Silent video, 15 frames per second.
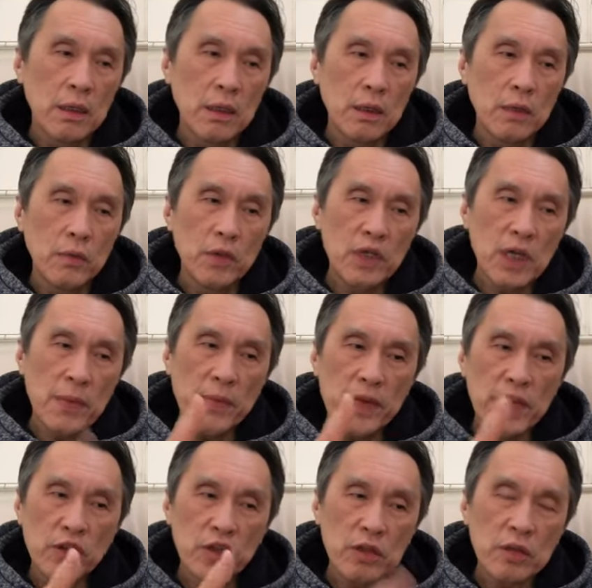which I
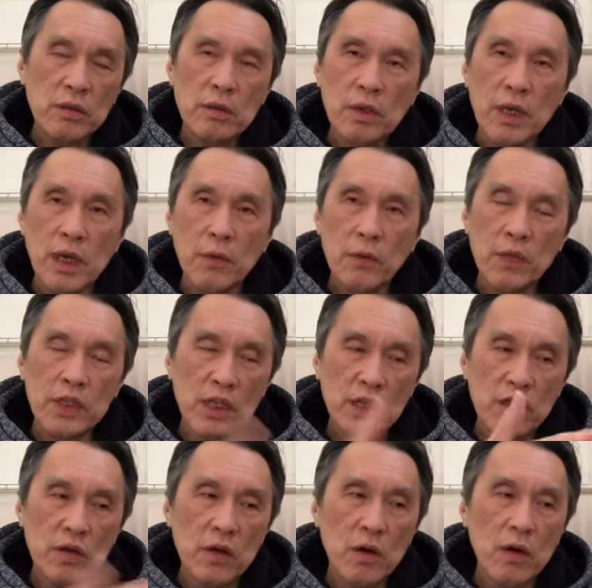mentioned, which I
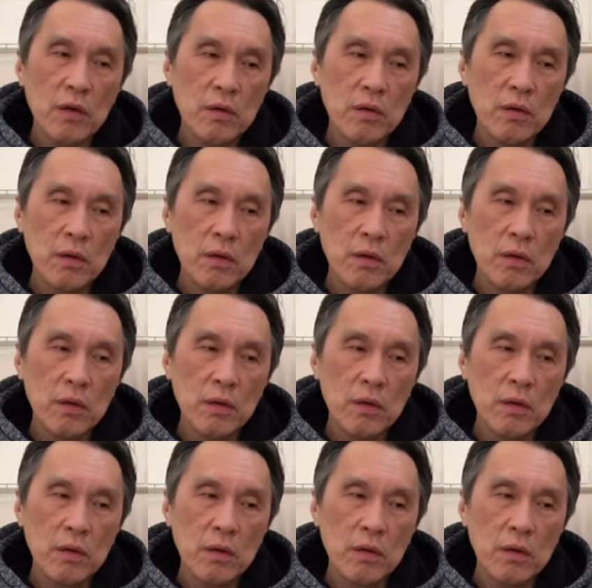saw,